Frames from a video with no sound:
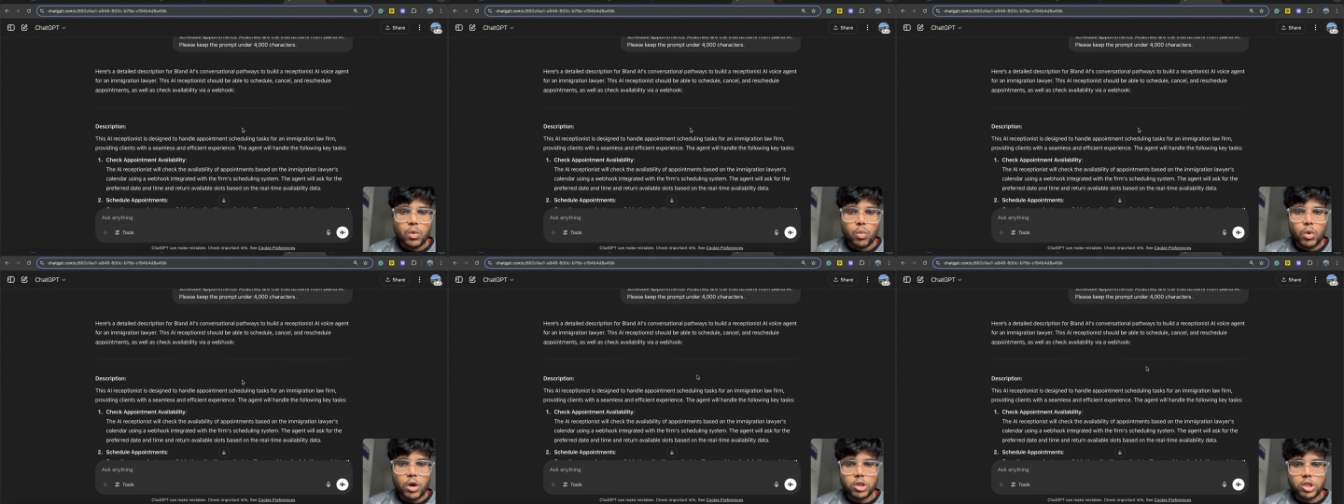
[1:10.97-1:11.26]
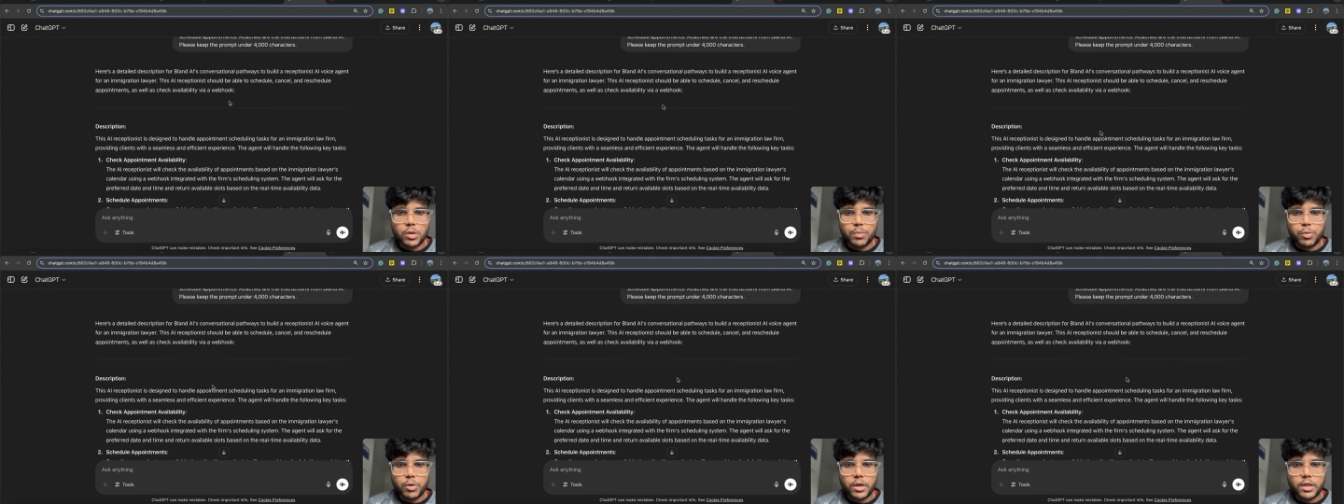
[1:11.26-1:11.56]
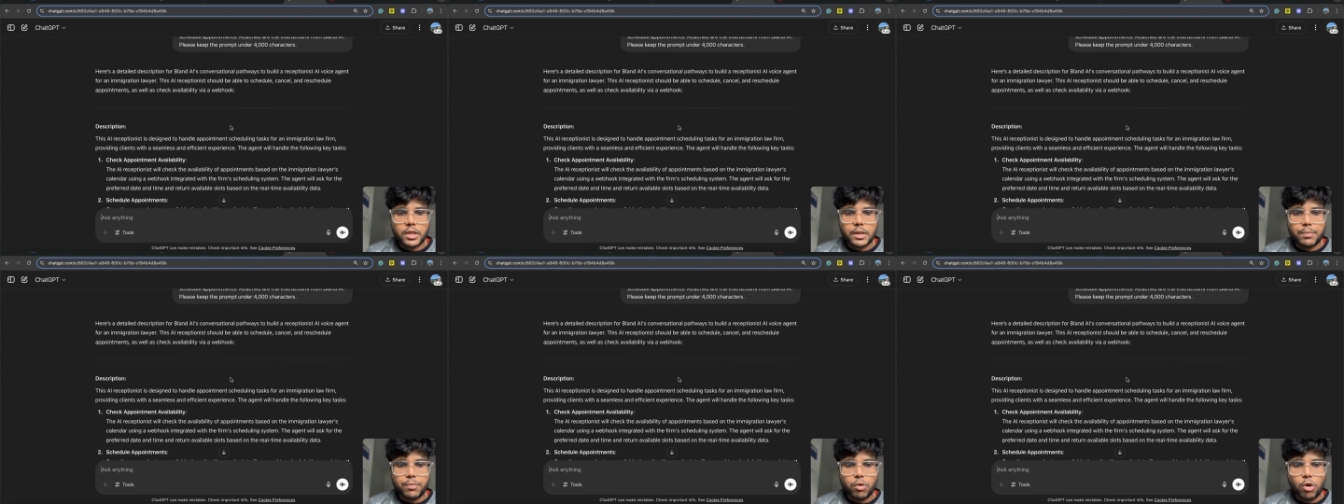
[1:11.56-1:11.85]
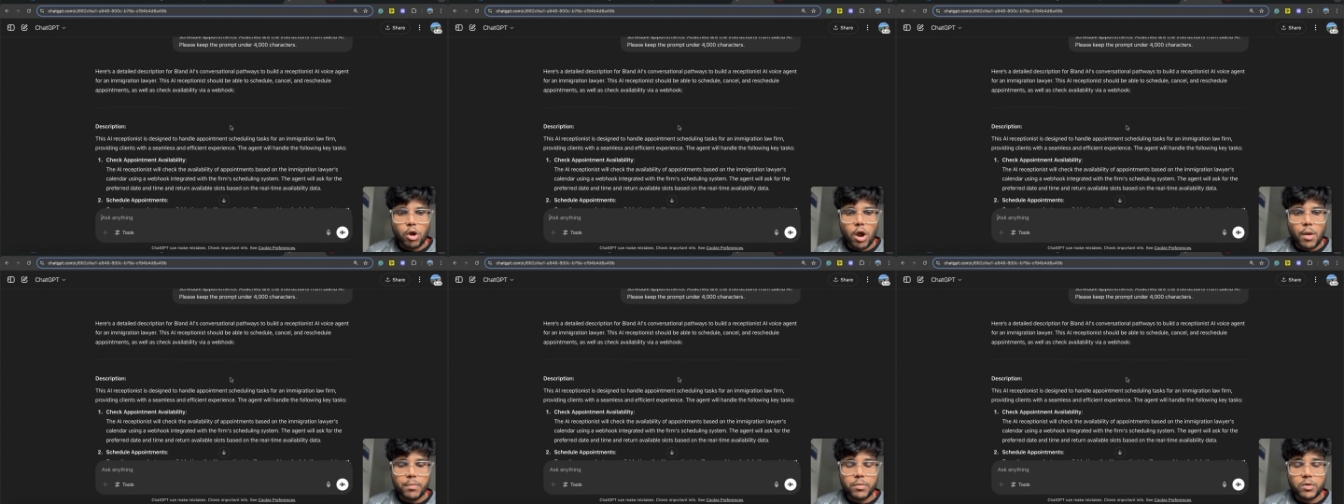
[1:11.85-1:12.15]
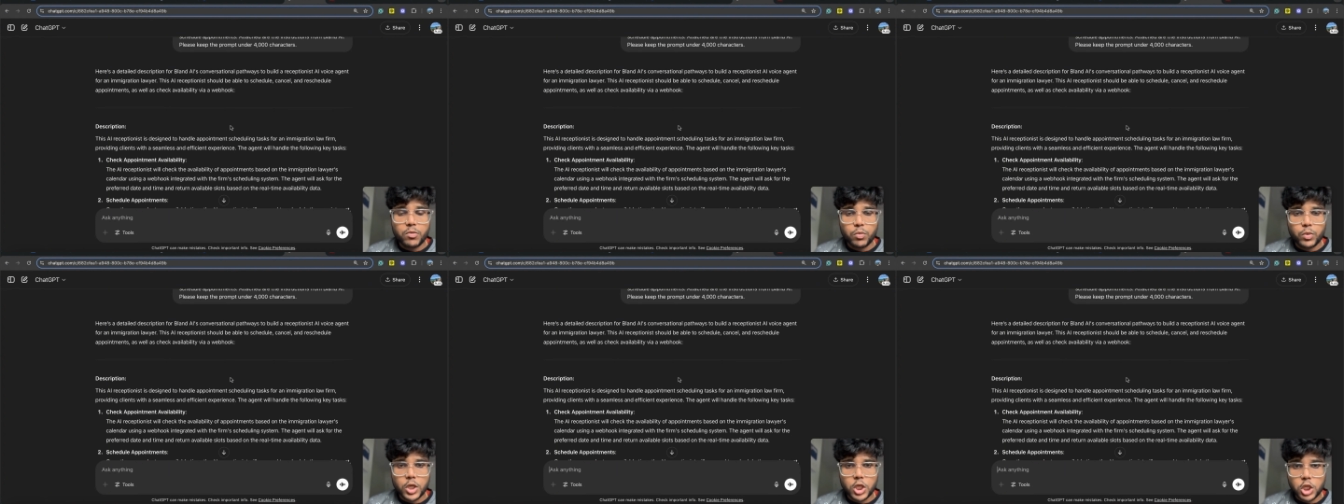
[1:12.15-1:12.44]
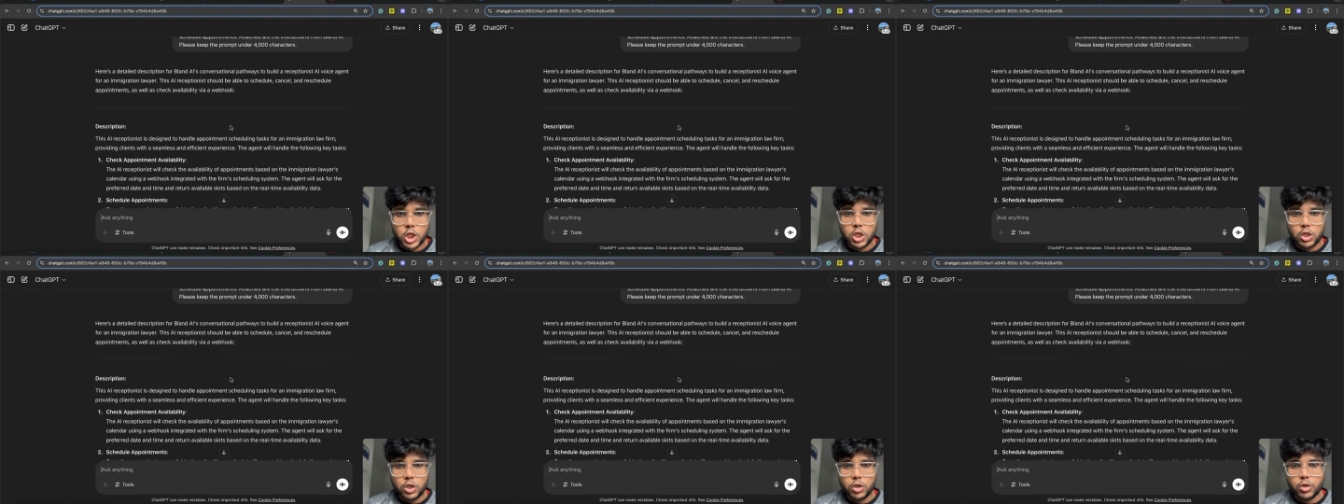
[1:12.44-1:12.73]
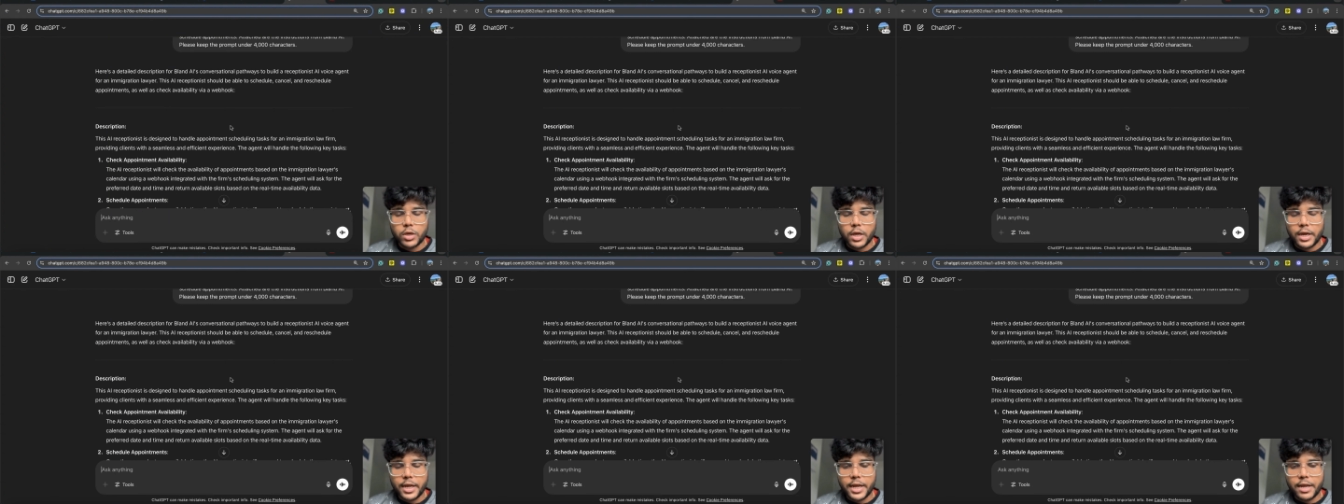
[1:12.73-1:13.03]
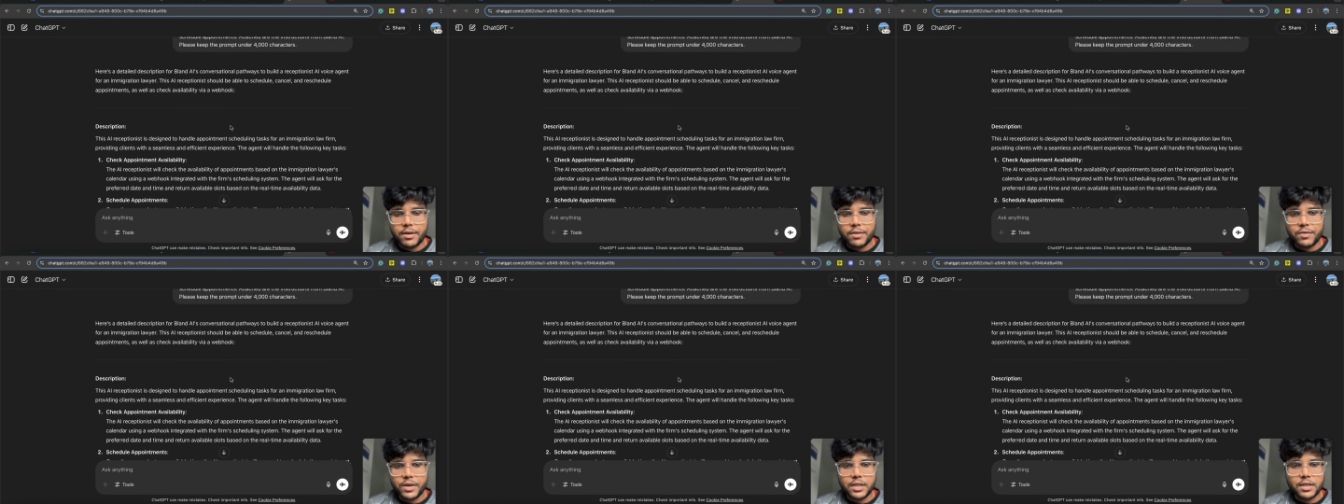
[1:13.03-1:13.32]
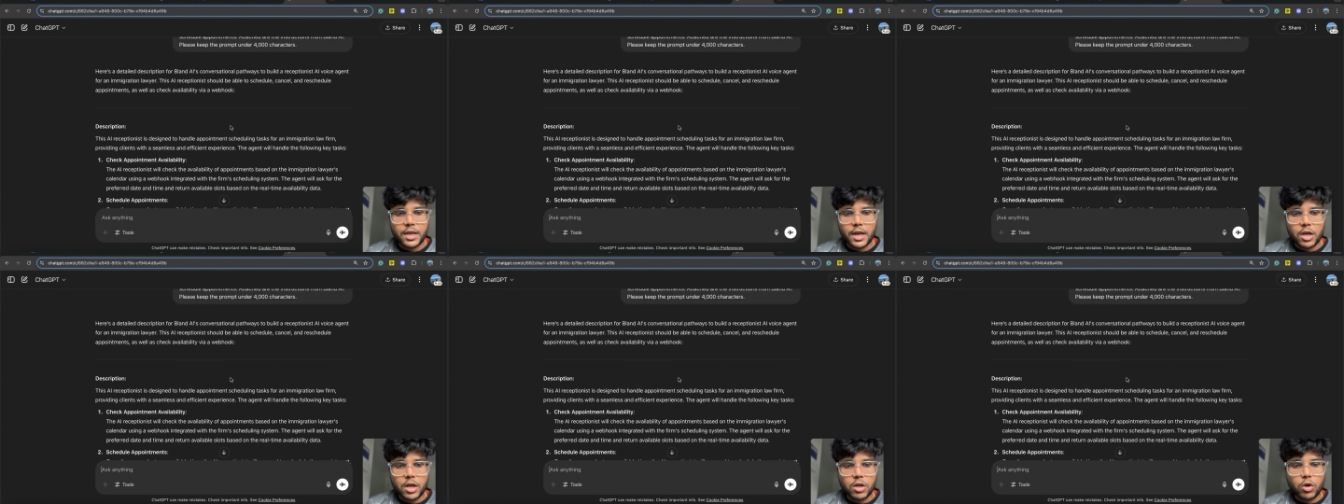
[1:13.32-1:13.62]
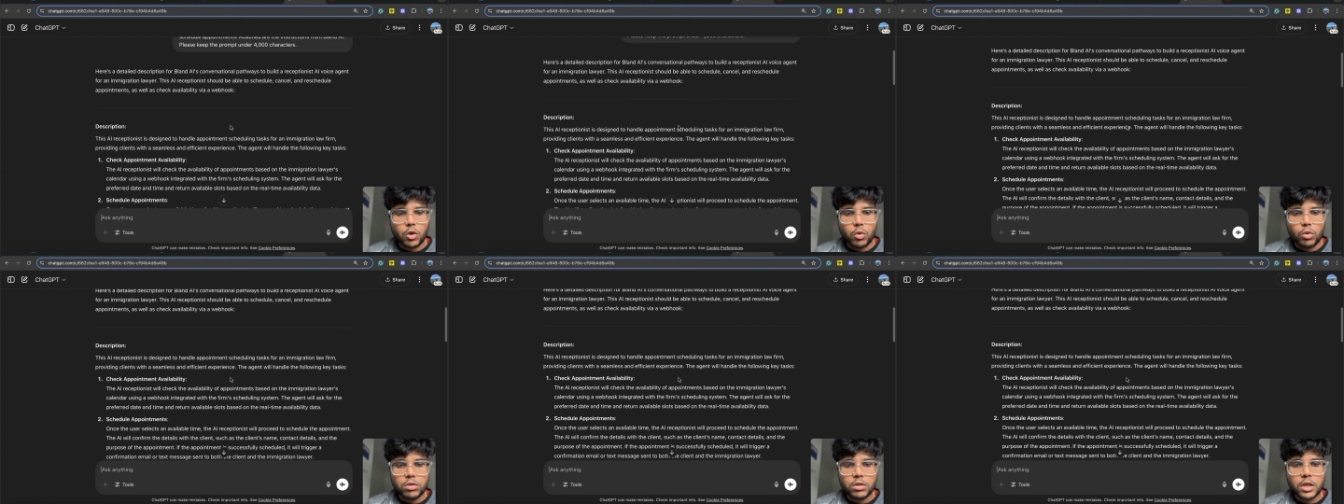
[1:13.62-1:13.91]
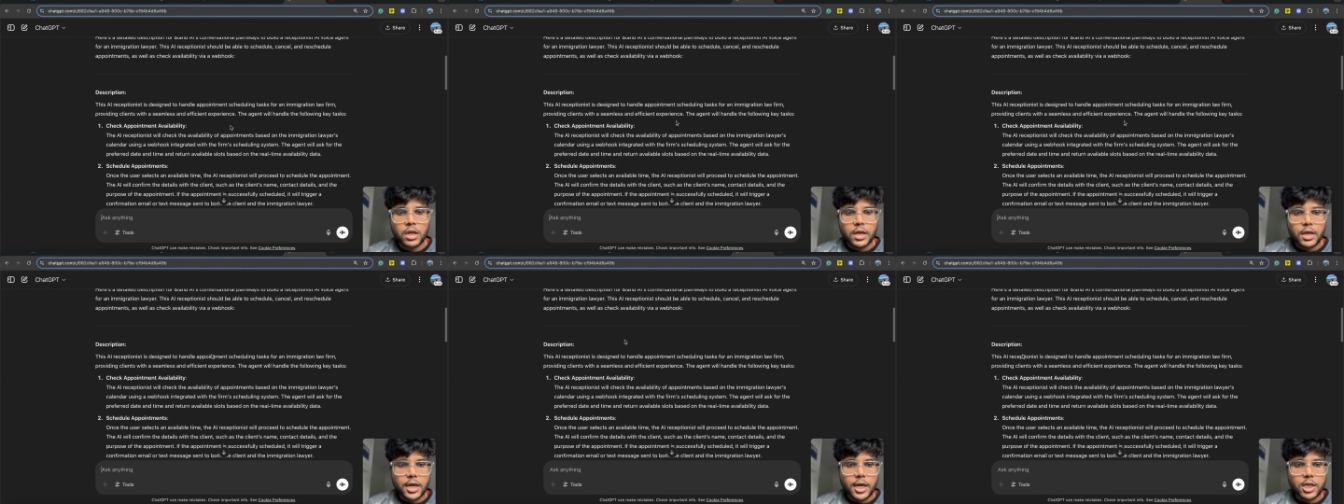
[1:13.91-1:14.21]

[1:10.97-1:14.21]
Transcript: Once you put in the prompt, which you can get inside our course,